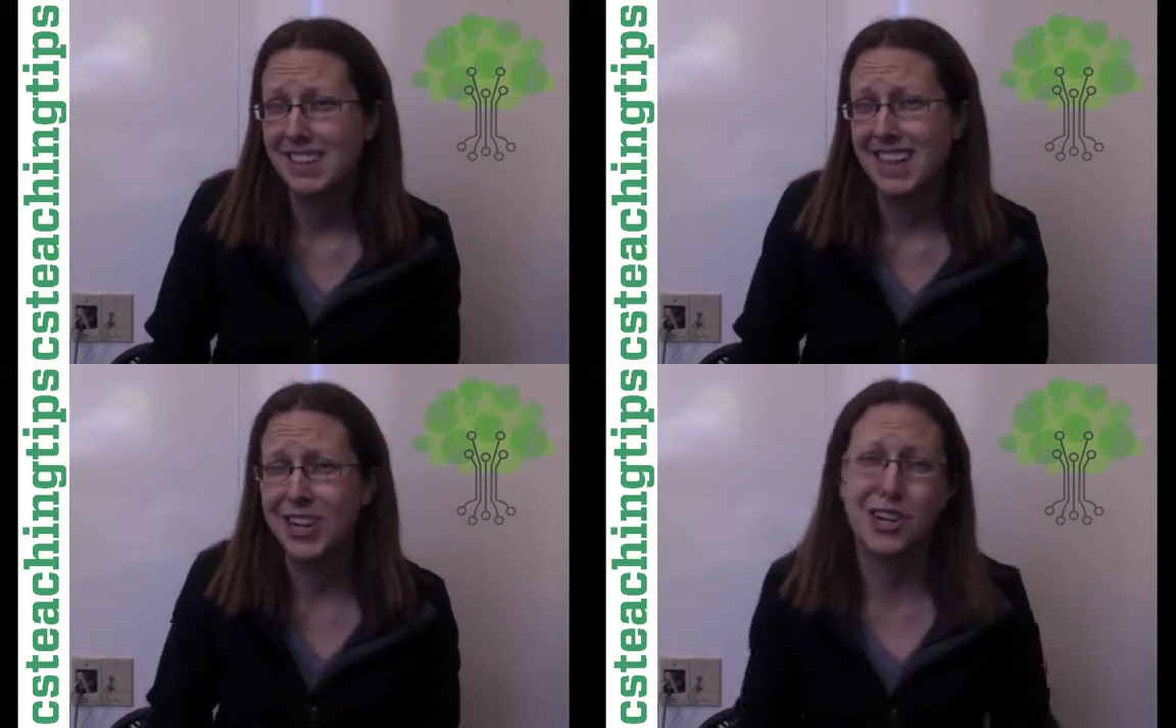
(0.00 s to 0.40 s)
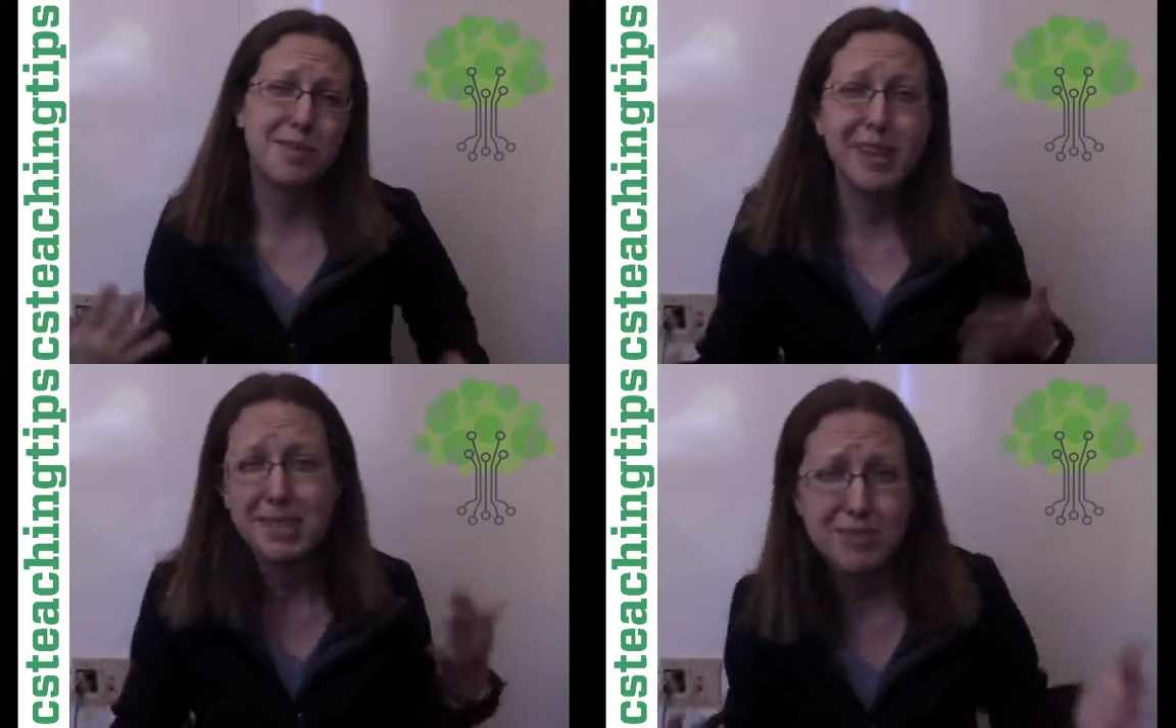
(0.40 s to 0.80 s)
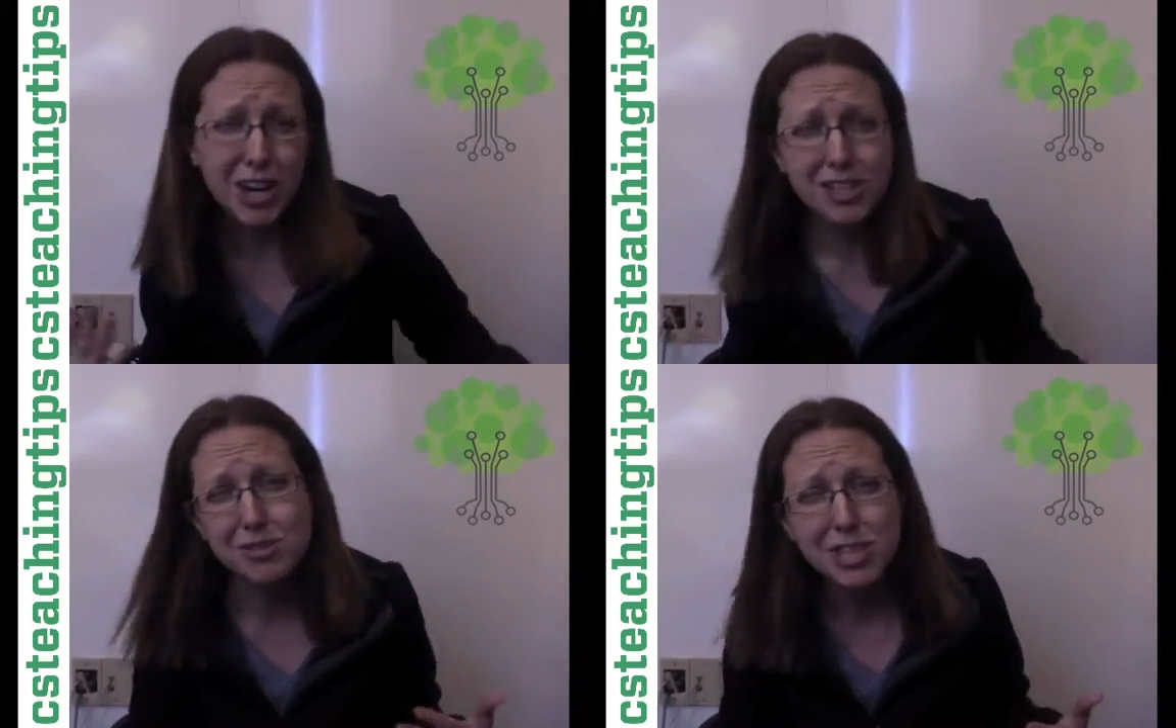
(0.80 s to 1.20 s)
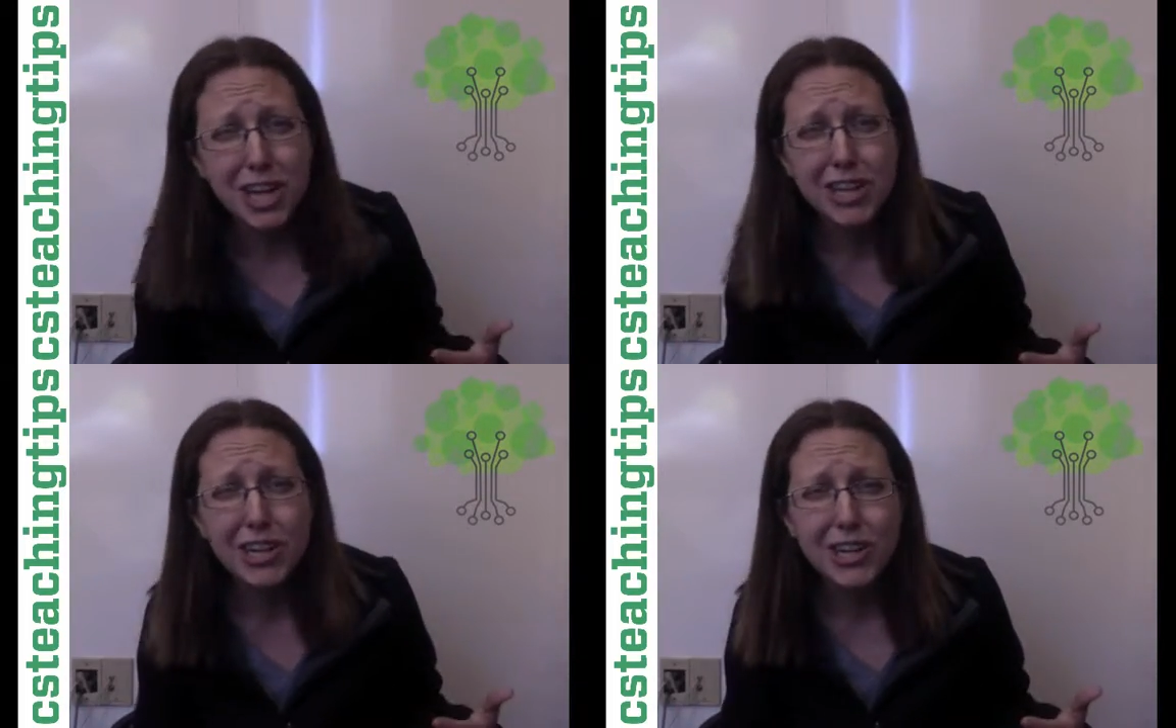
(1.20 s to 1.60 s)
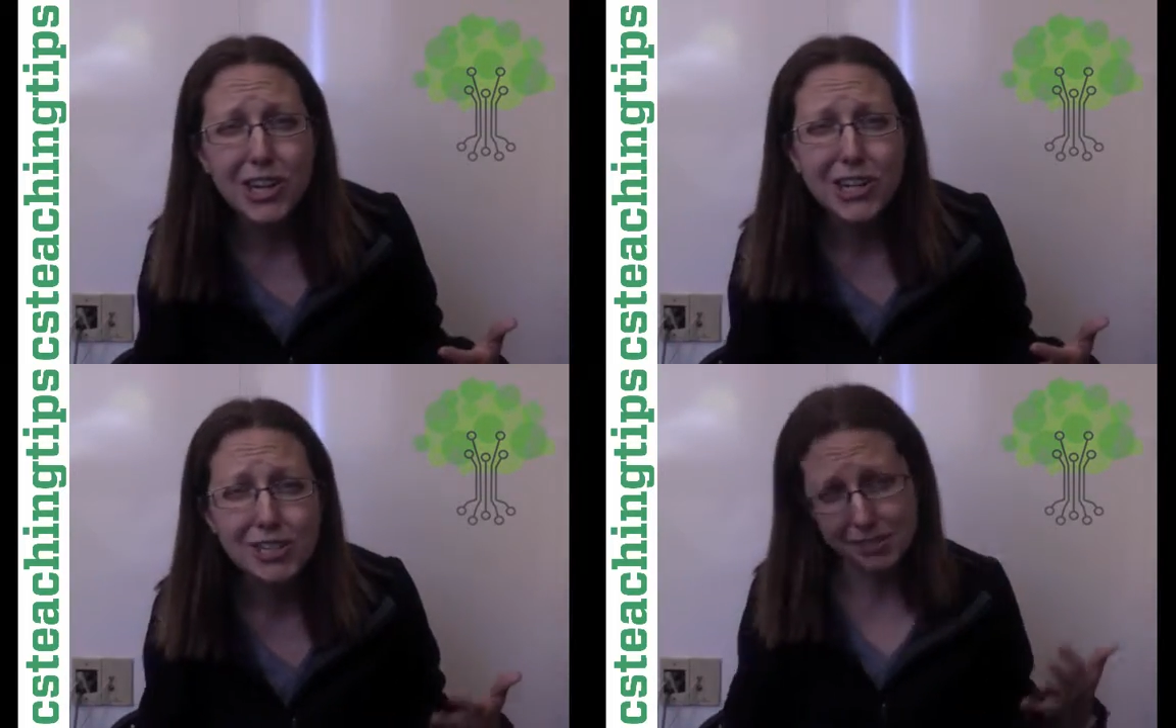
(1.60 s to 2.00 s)
like you're going to make them talk to each
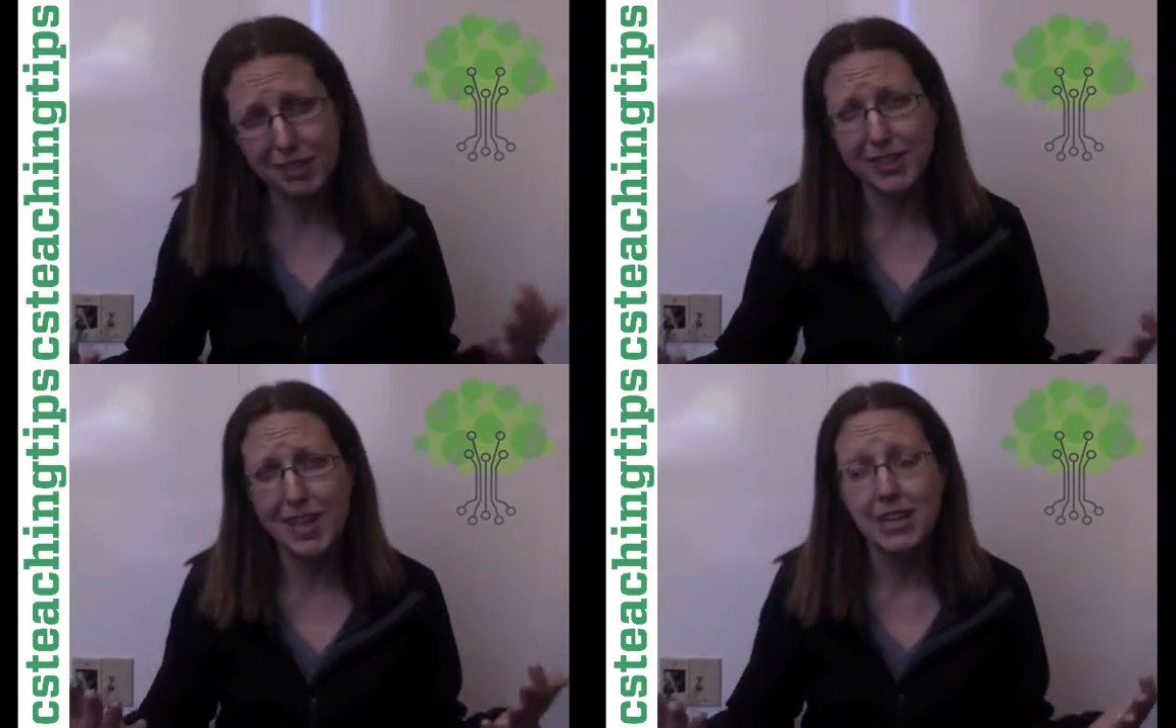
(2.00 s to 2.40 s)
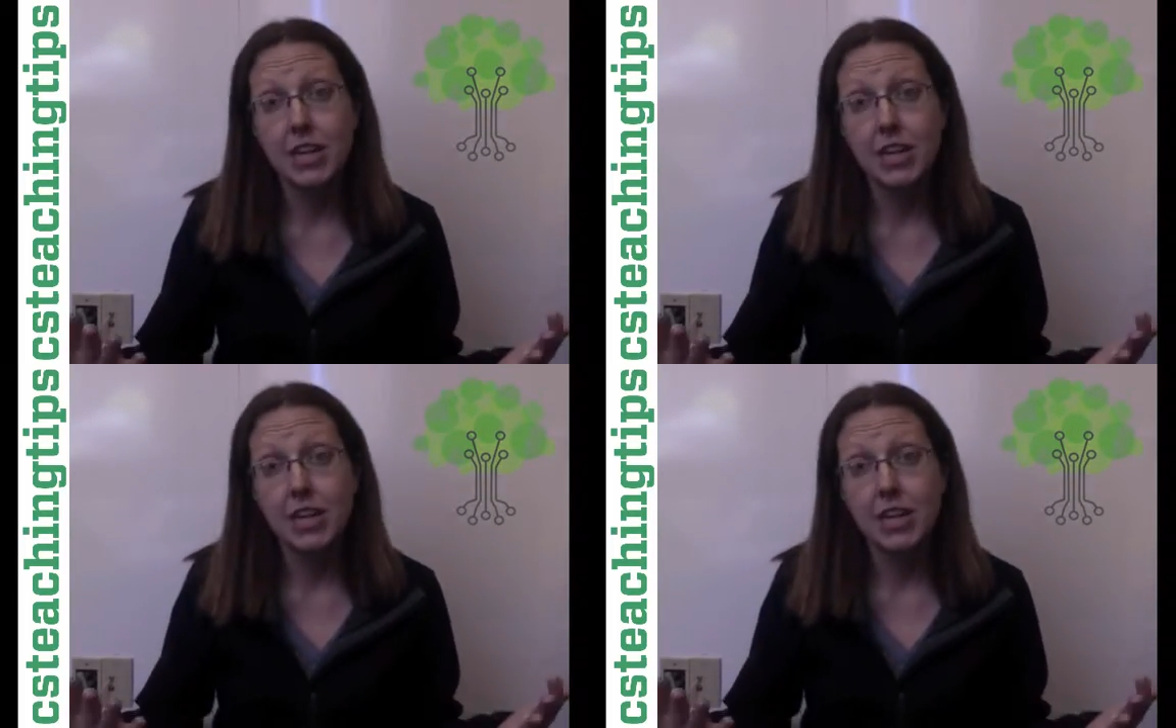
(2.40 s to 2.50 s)
other, stuff like that.